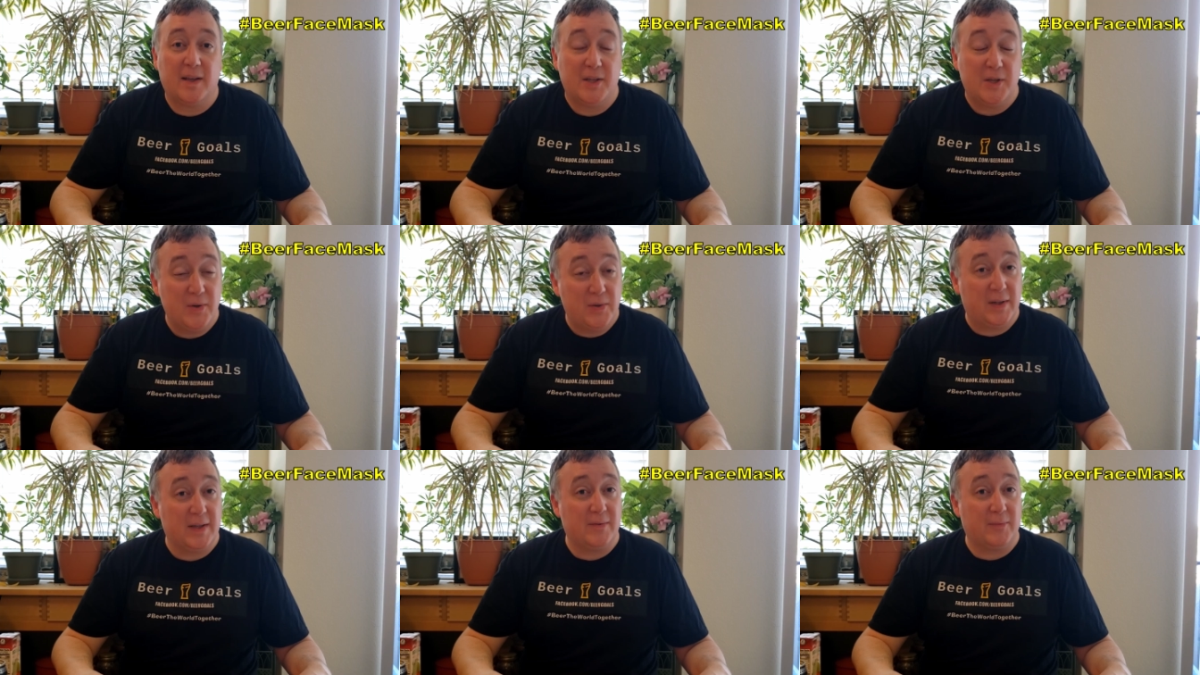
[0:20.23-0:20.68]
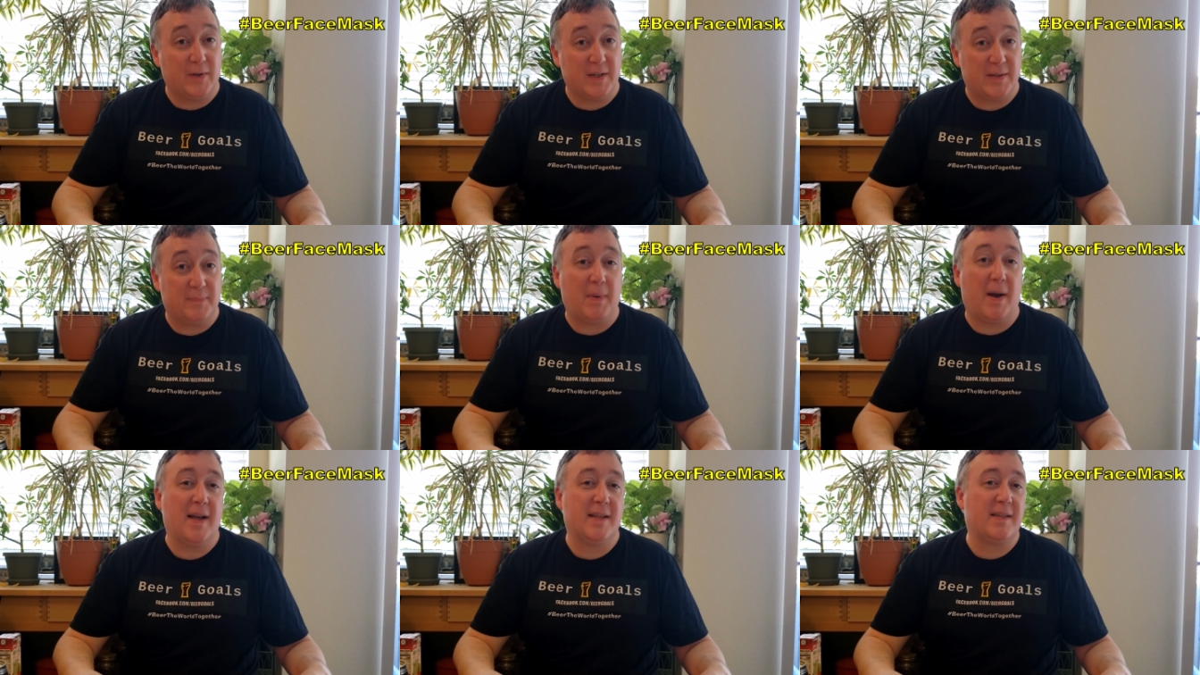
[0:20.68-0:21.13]
You can
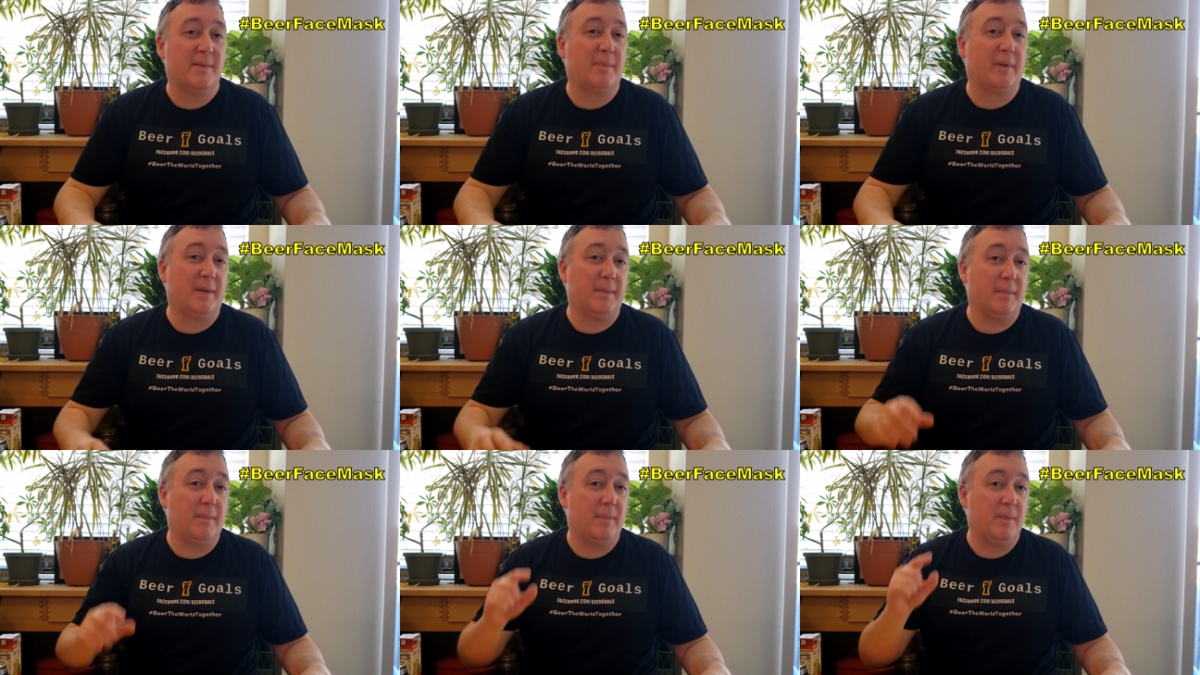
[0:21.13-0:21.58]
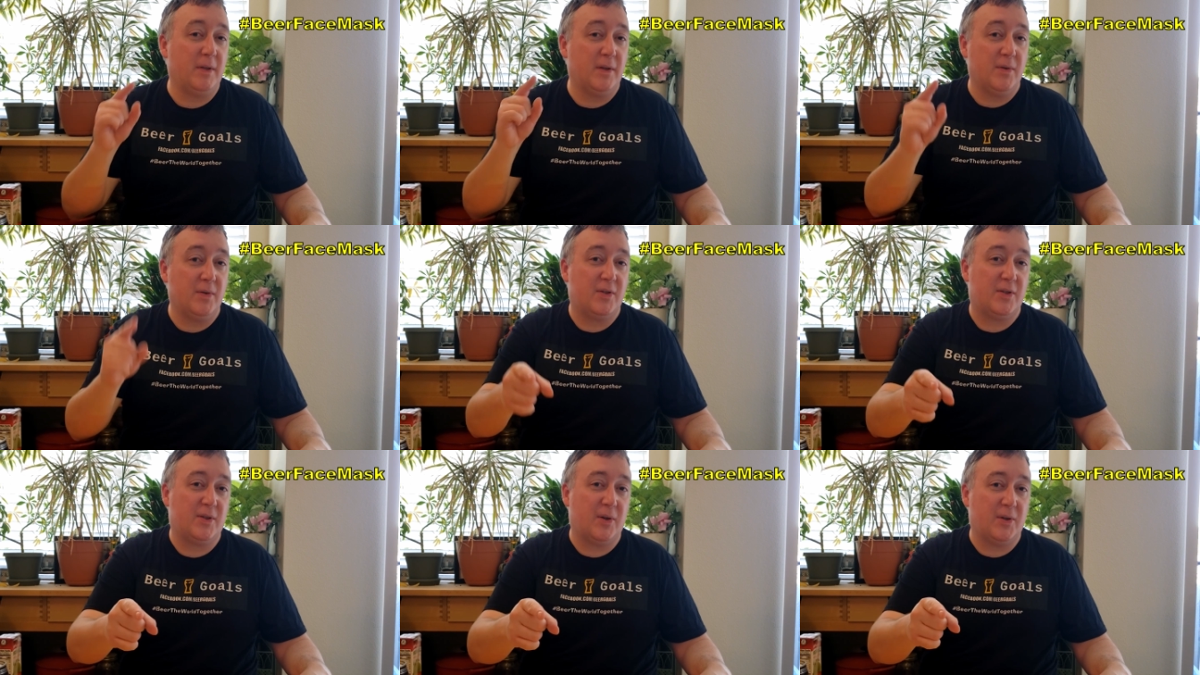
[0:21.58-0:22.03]
responsibly
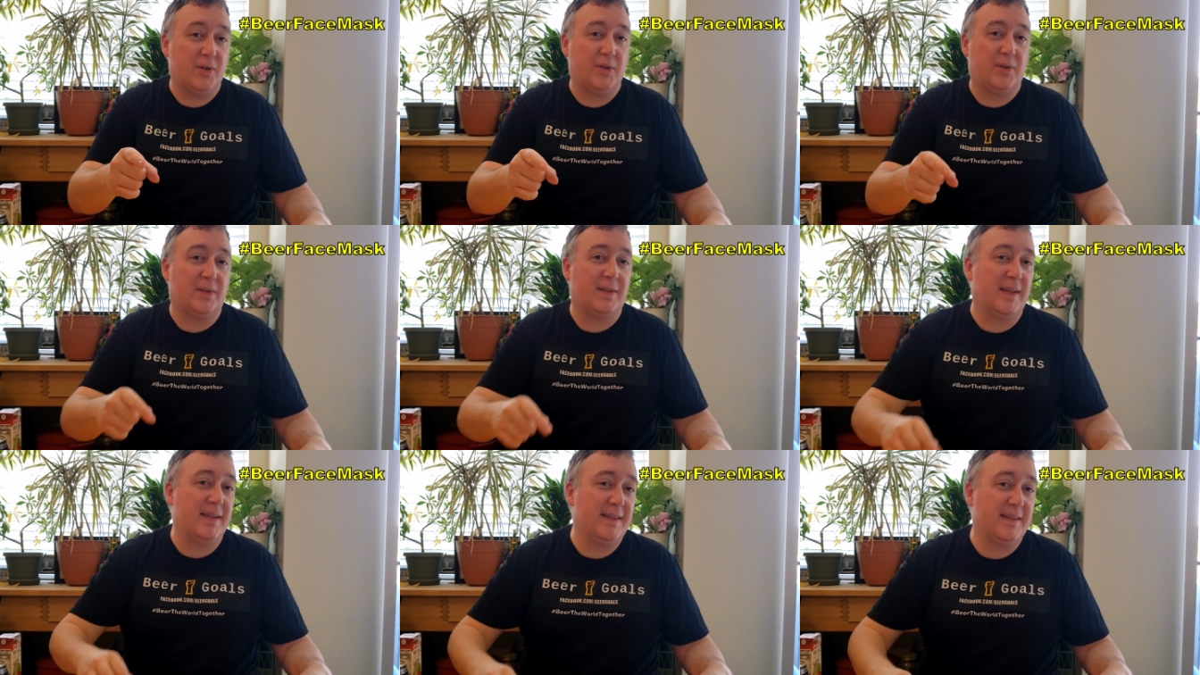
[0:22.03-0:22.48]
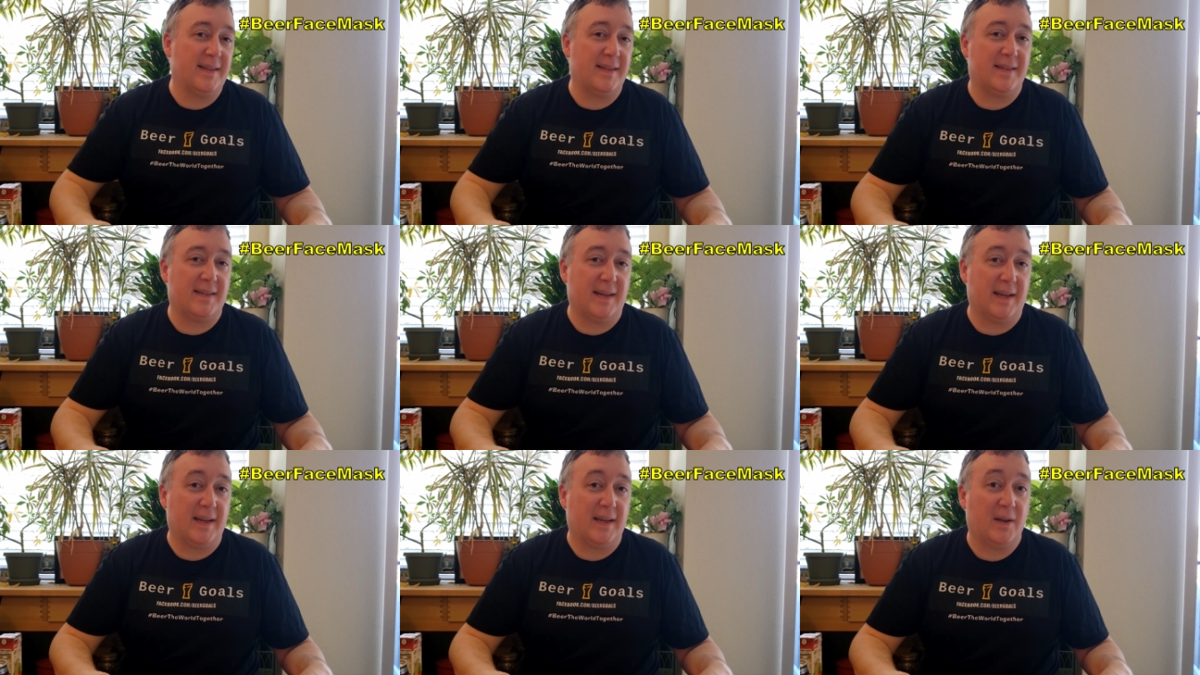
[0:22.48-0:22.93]
use social
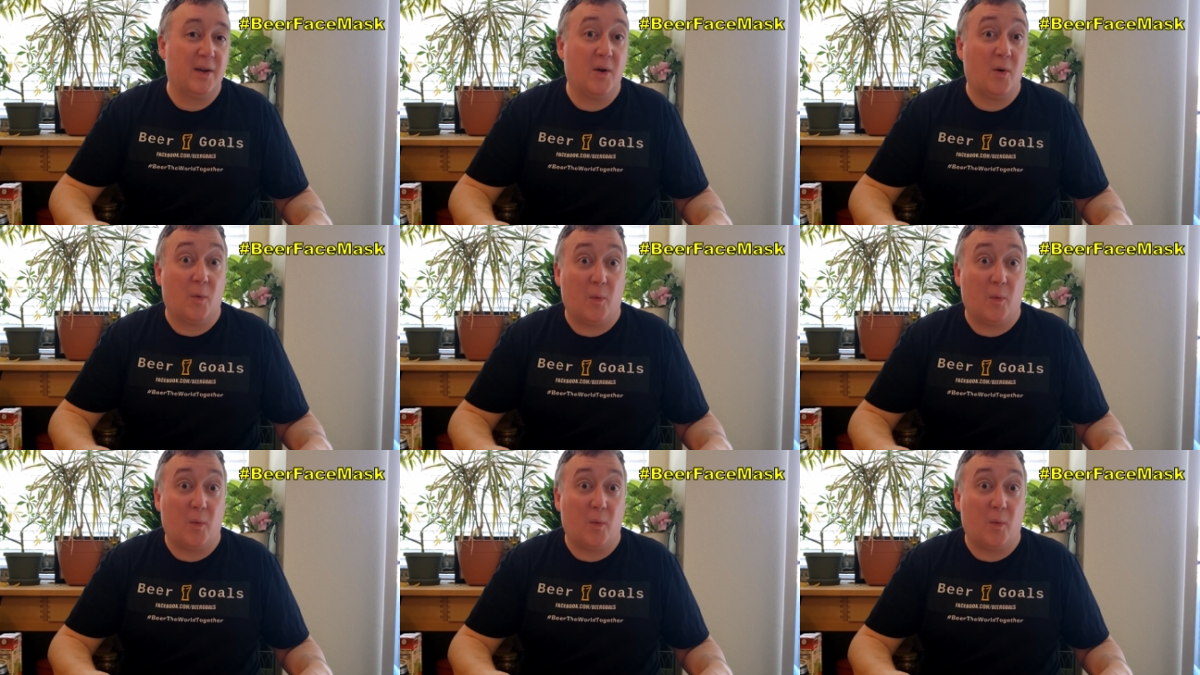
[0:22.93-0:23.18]
distancing